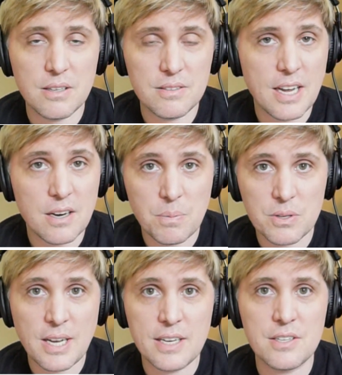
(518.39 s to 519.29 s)
data
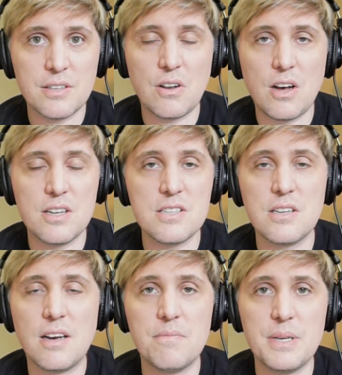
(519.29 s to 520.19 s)
protection laws
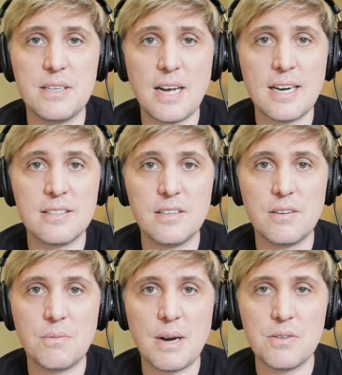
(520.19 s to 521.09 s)
have been enacted
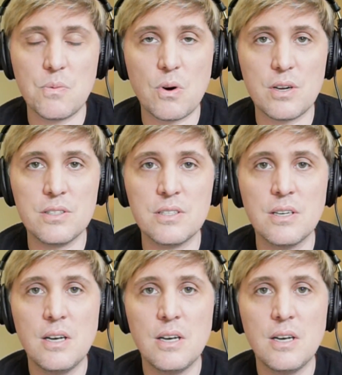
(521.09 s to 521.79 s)
around the world.